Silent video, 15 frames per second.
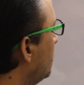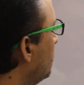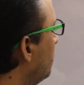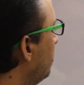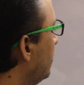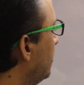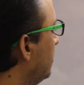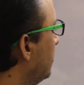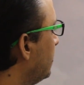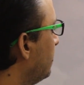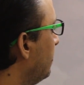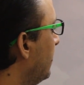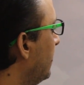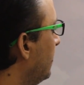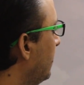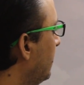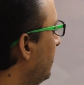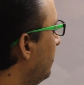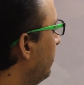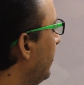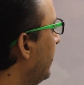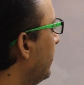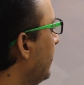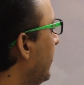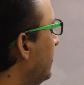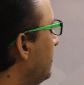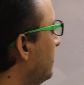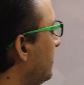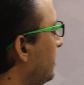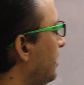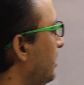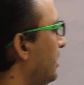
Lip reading: do with this one. If I write